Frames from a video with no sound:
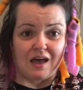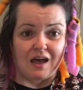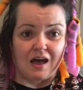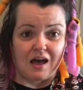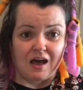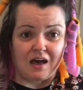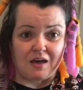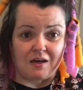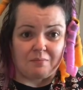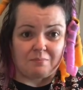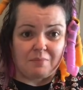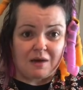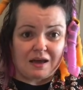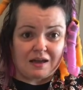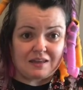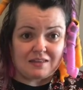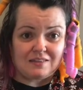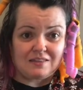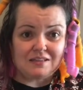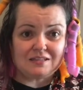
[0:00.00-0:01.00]
back
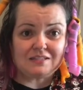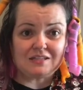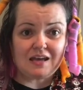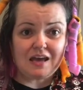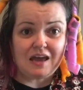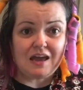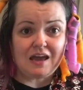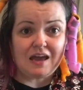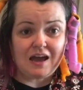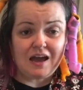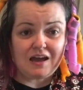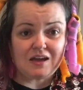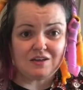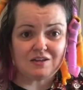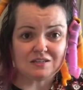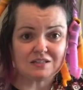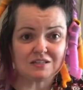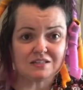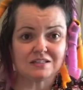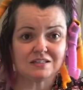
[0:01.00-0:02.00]
in the day, I
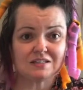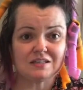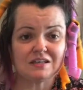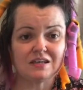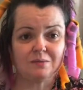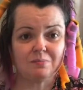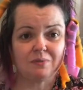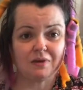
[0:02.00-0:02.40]
used to sleep